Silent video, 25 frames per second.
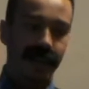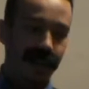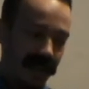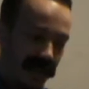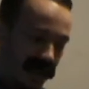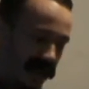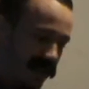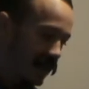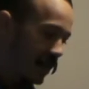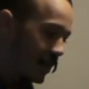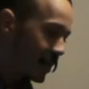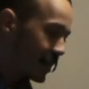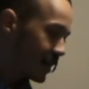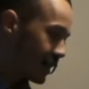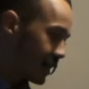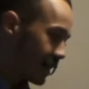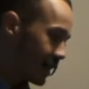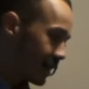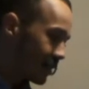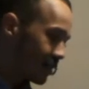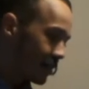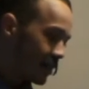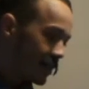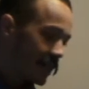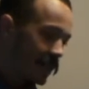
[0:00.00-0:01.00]
He's already
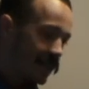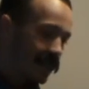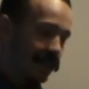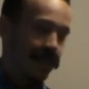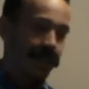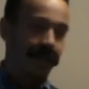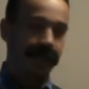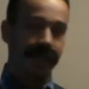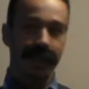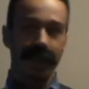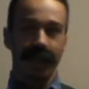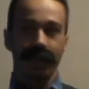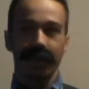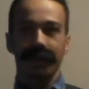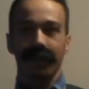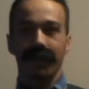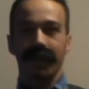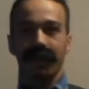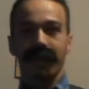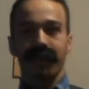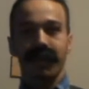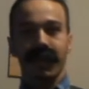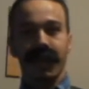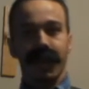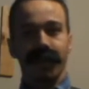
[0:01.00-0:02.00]
done a pretty good job of
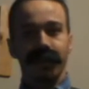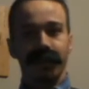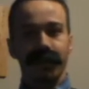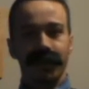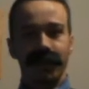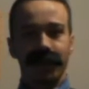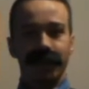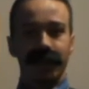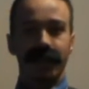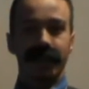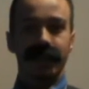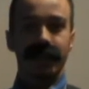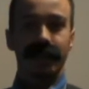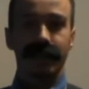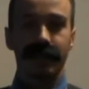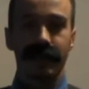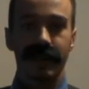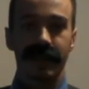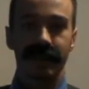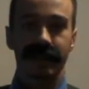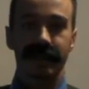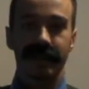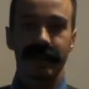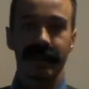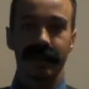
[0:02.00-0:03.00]
it, but I'm going to
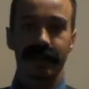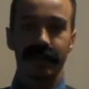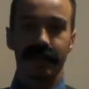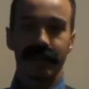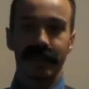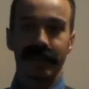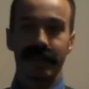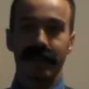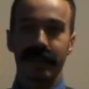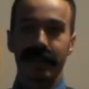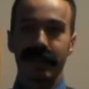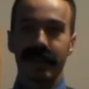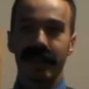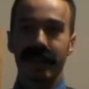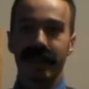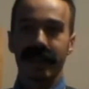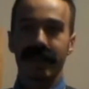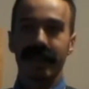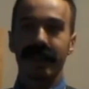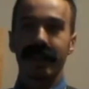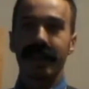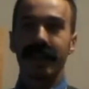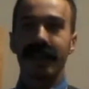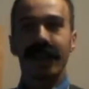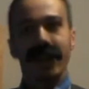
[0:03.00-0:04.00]
spice it up a little bit.
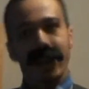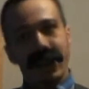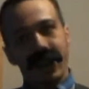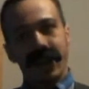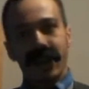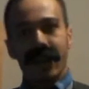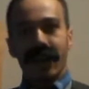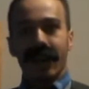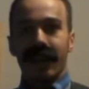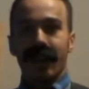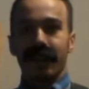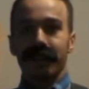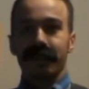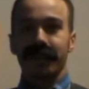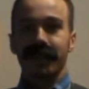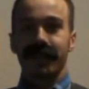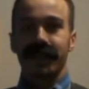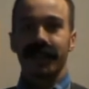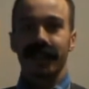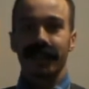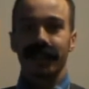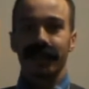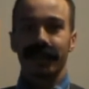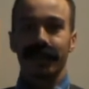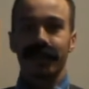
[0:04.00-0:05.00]
I'm going to
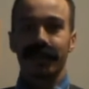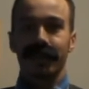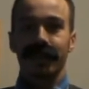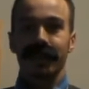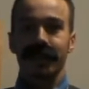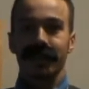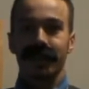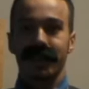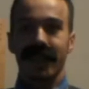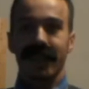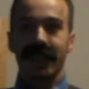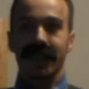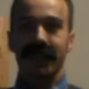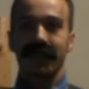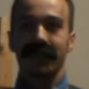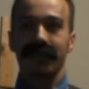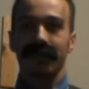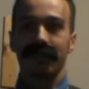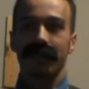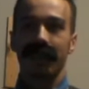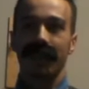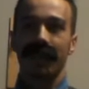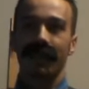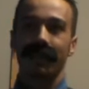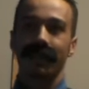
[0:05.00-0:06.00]
tell you what exactly it
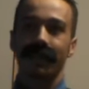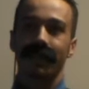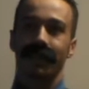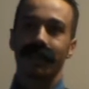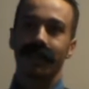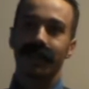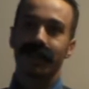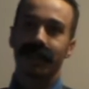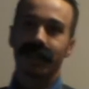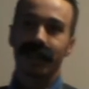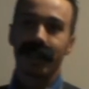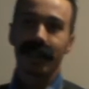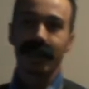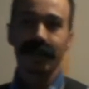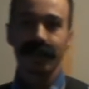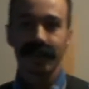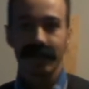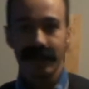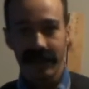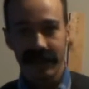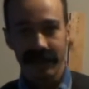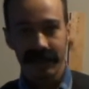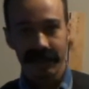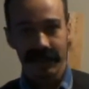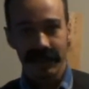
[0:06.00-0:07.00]
means. Sound
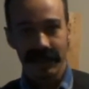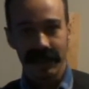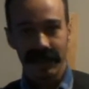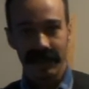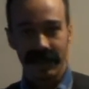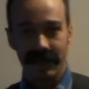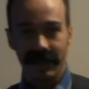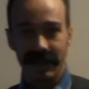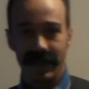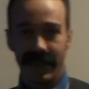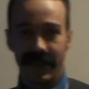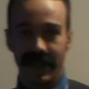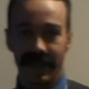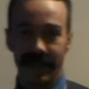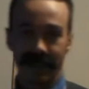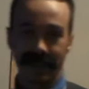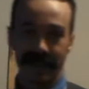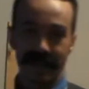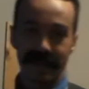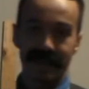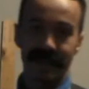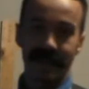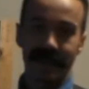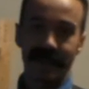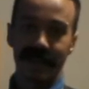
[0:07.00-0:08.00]
transmission
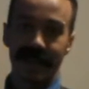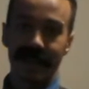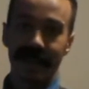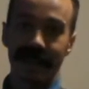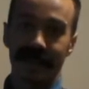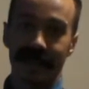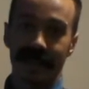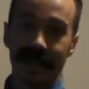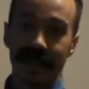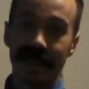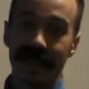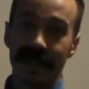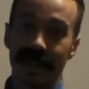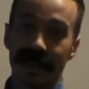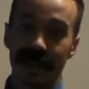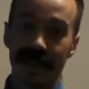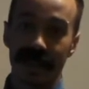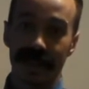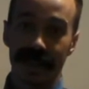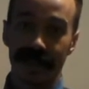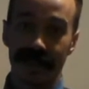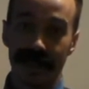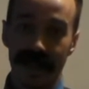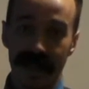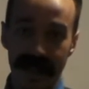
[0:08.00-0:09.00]
class is an
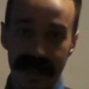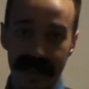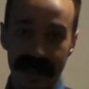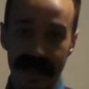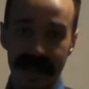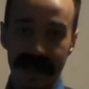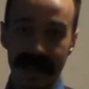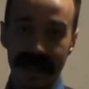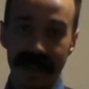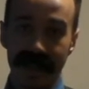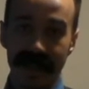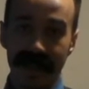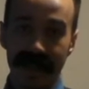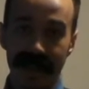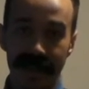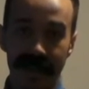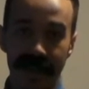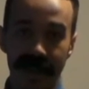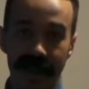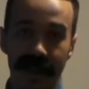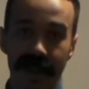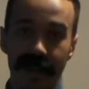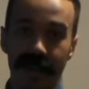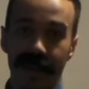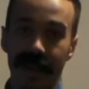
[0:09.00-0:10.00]
integer rating of
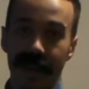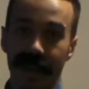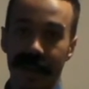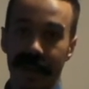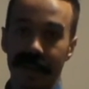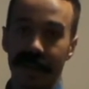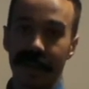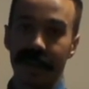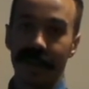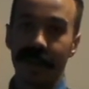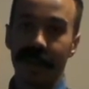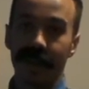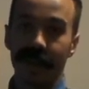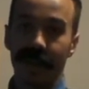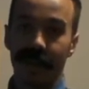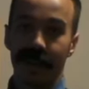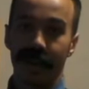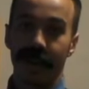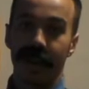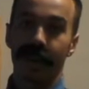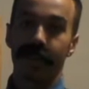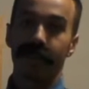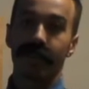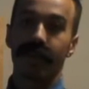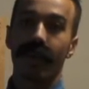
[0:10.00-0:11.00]
how well or
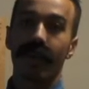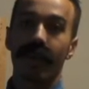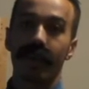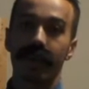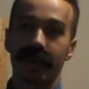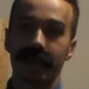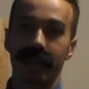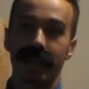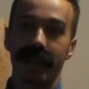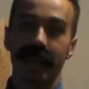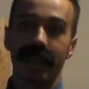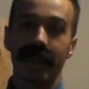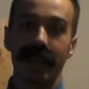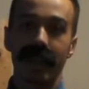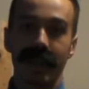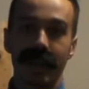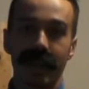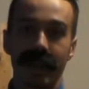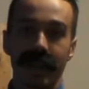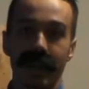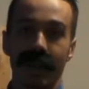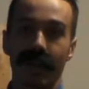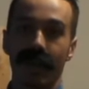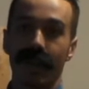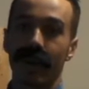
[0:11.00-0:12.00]
how poorly
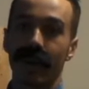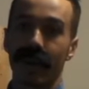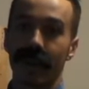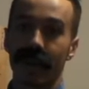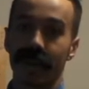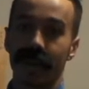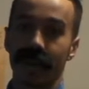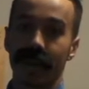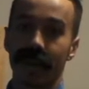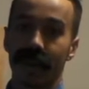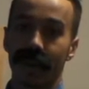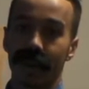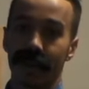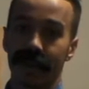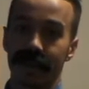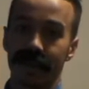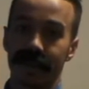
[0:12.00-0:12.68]
a wall or